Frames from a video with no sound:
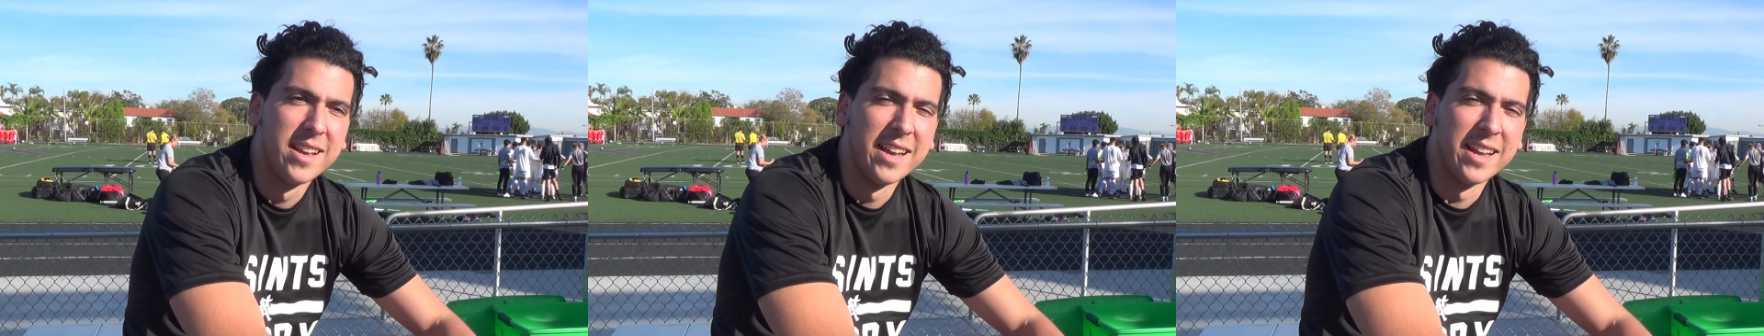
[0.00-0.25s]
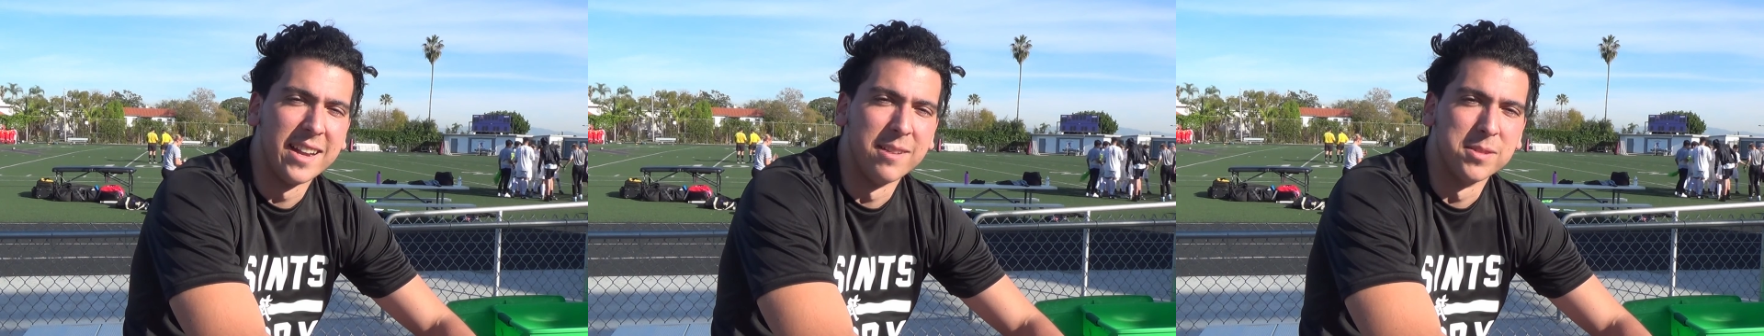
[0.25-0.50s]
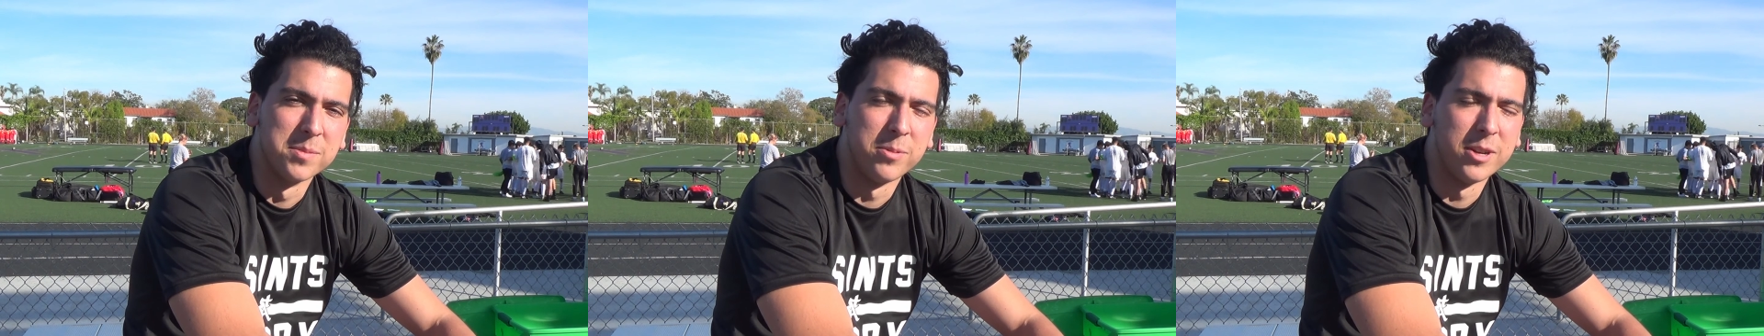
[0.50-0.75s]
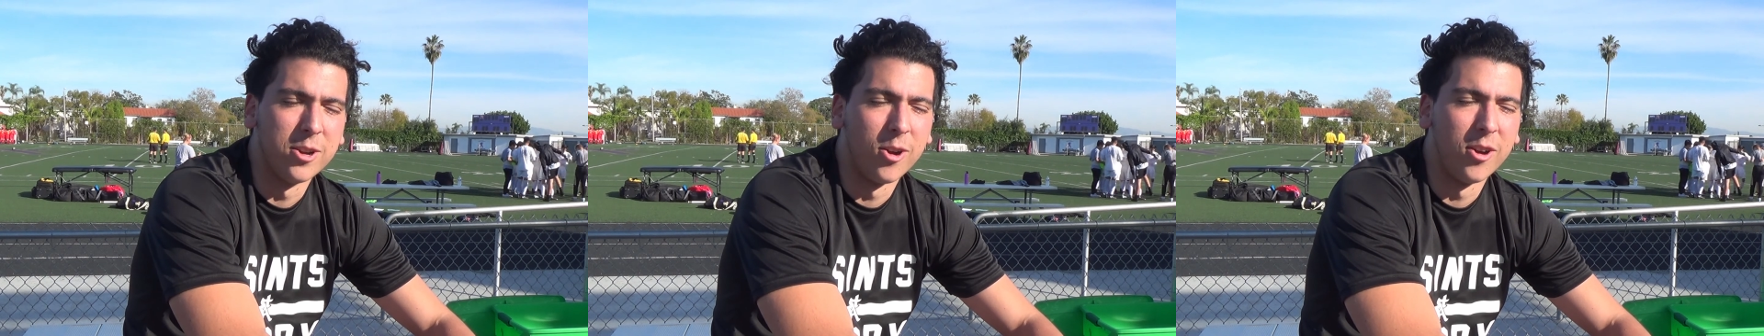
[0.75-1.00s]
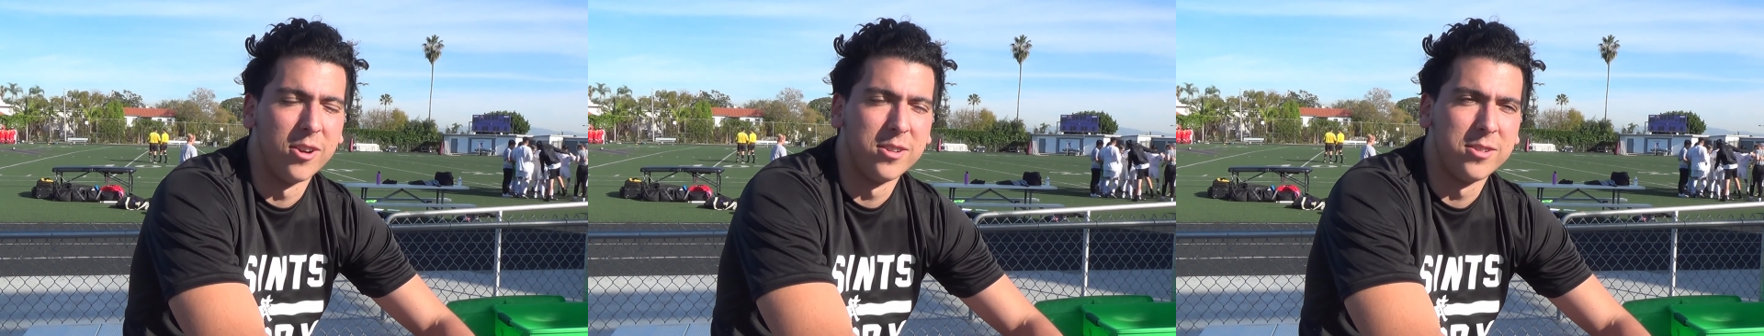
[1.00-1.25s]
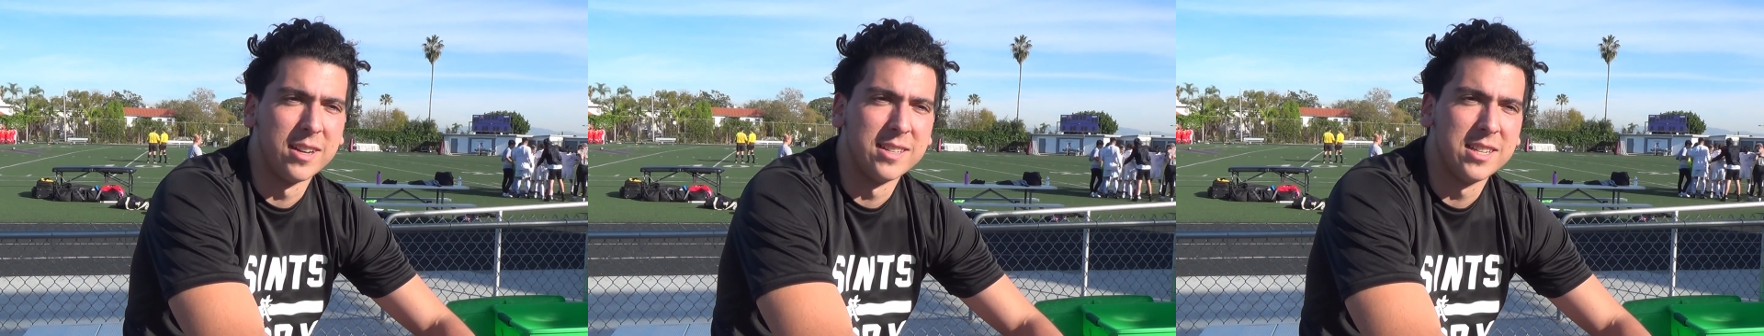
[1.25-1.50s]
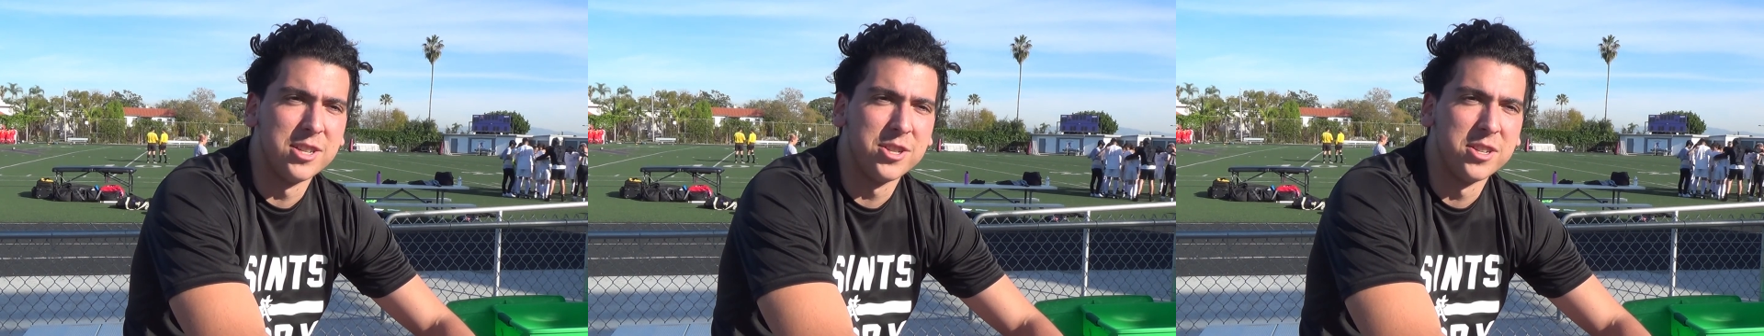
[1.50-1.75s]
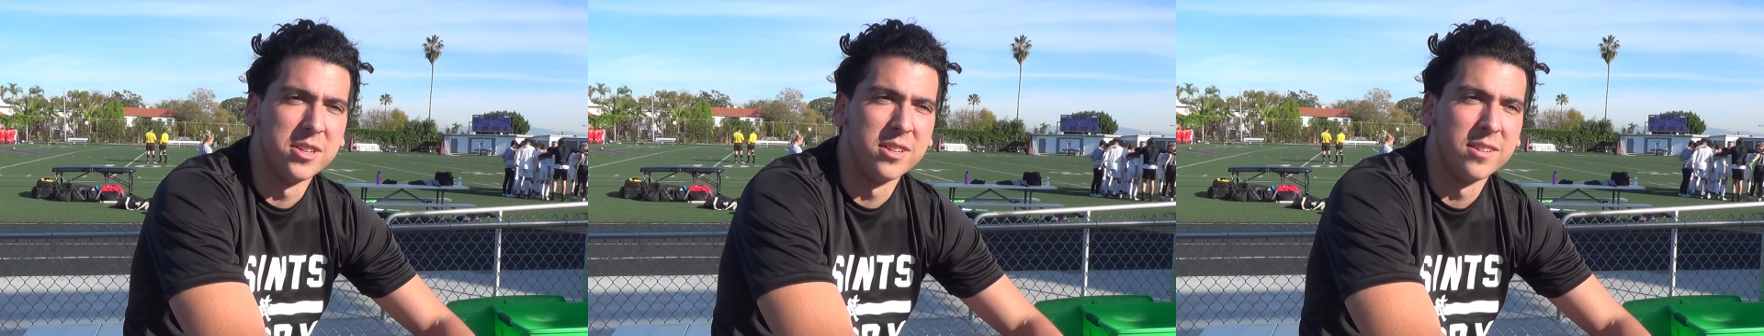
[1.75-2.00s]
and it was a pretty hard
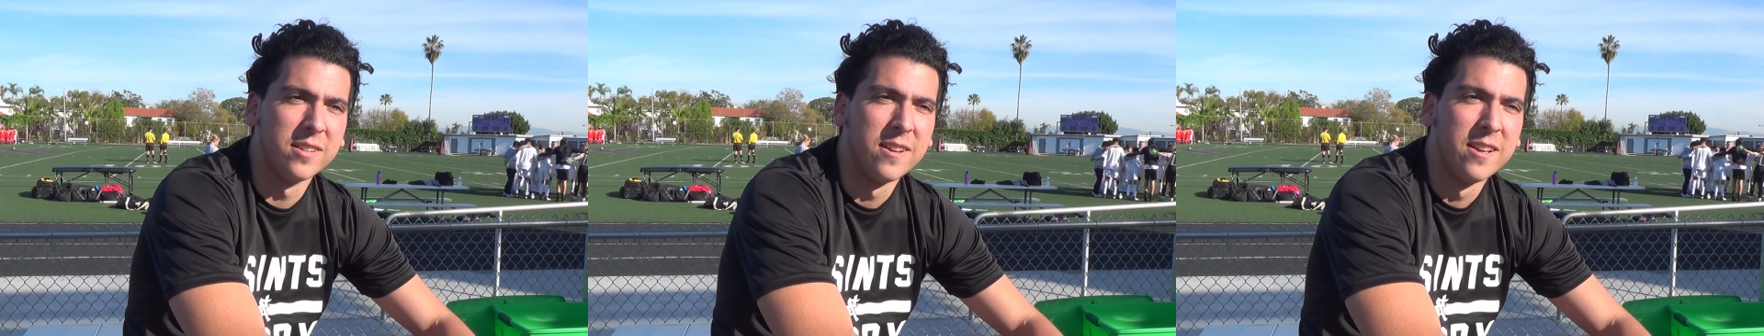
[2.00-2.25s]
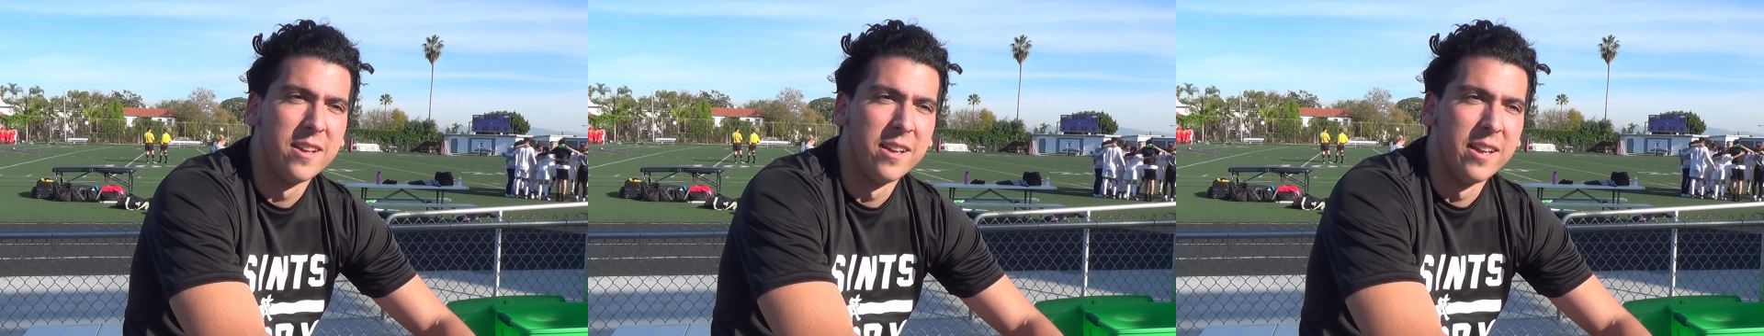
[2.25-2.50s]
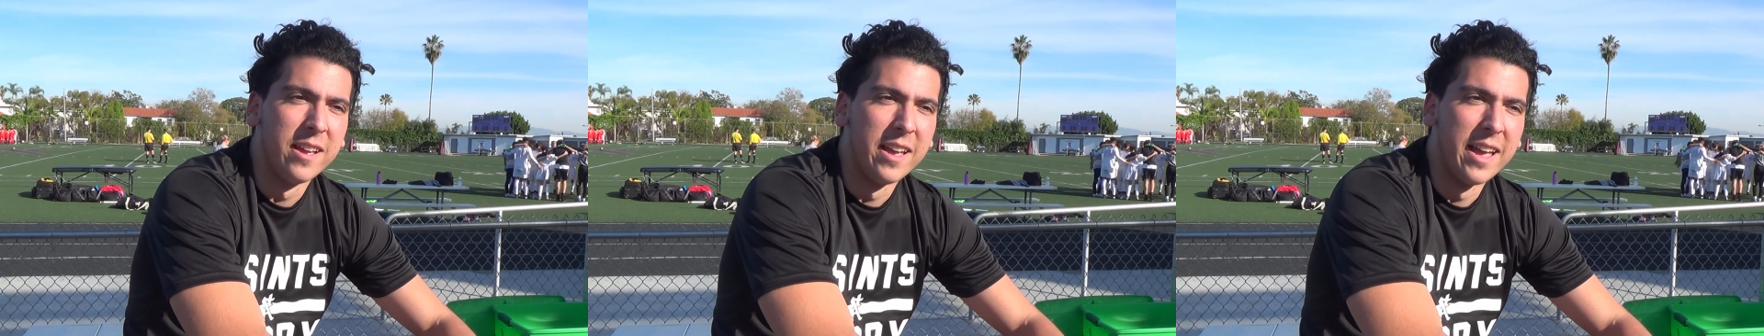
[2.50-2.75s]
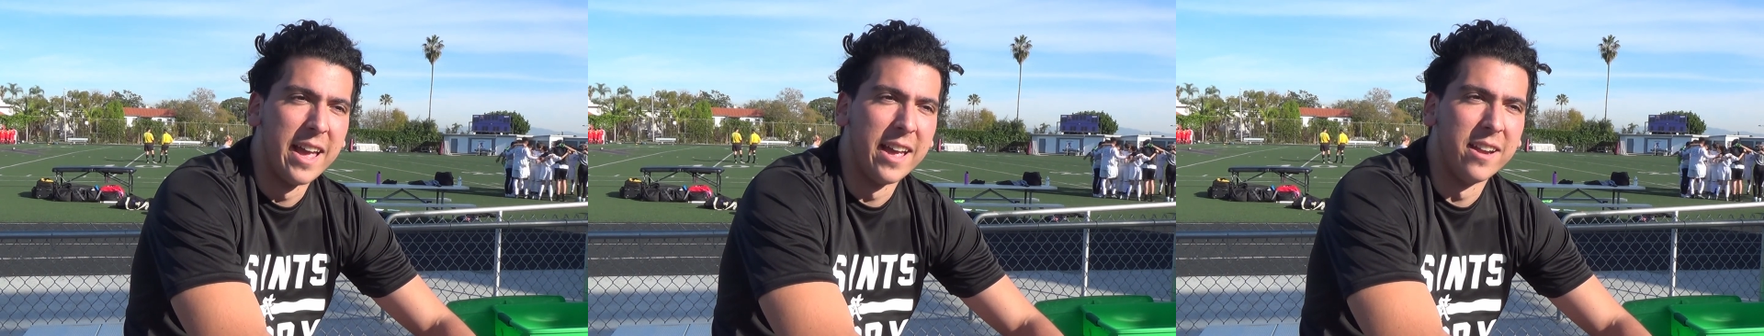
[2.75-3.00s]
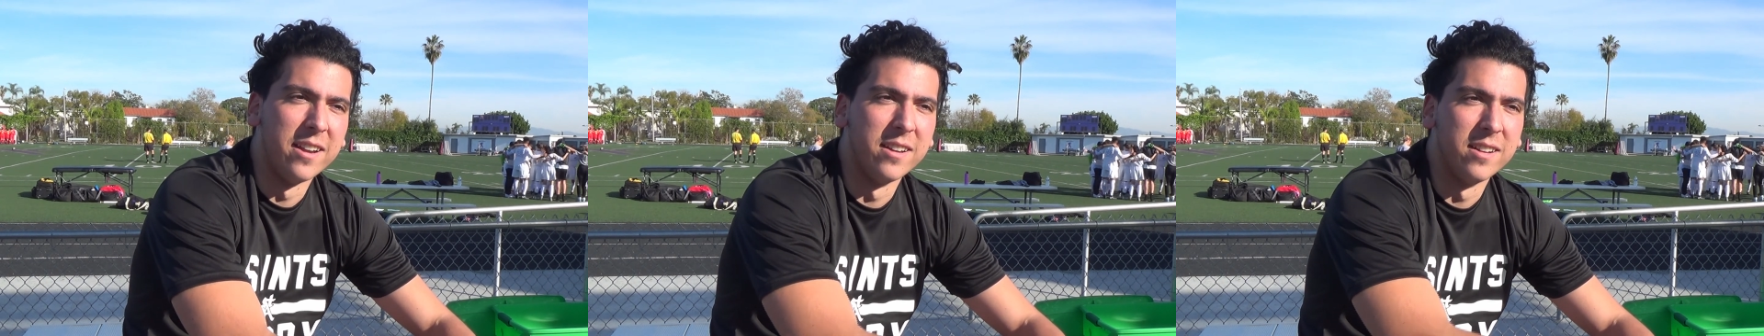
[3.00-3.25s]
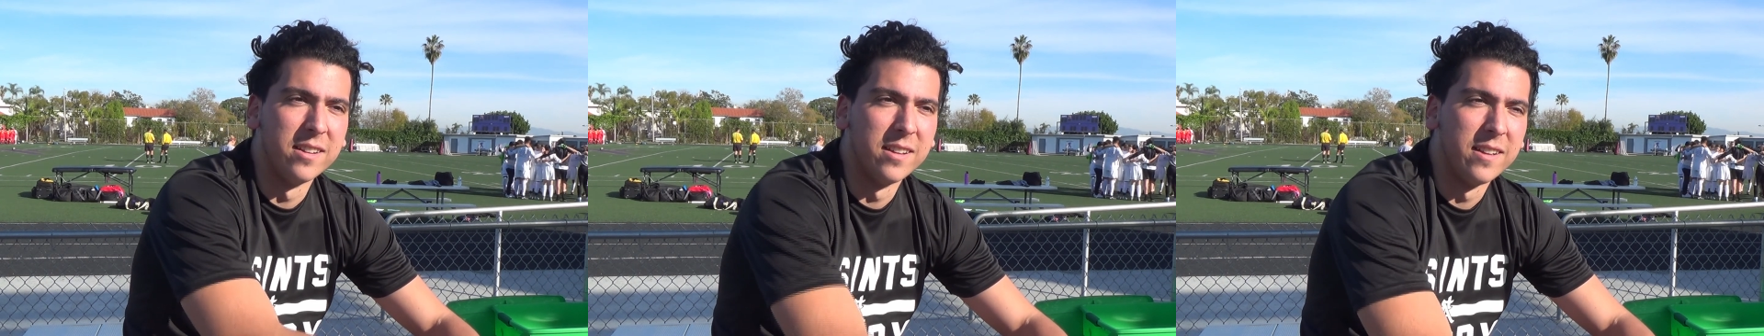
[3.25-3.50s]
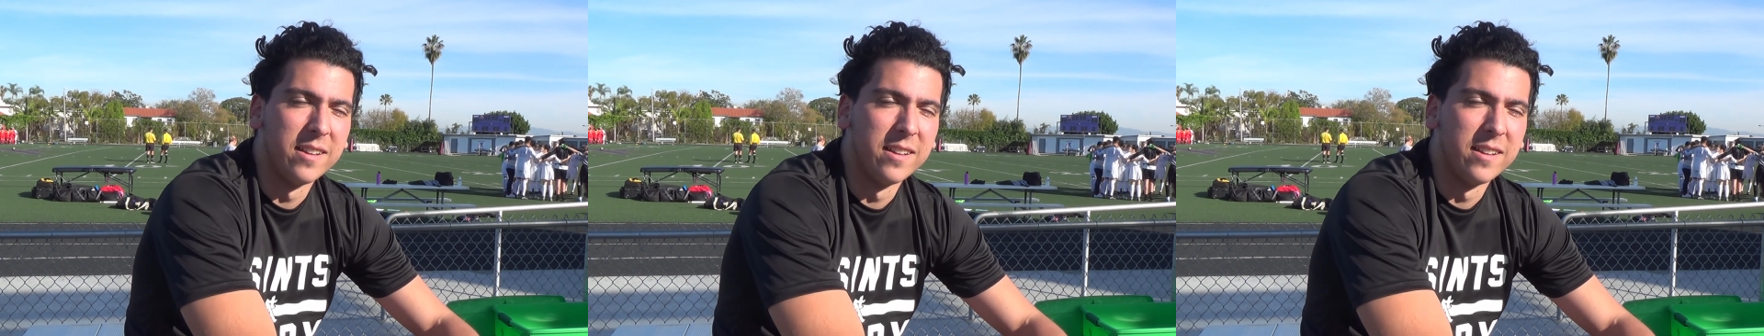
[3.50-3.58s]
transition. And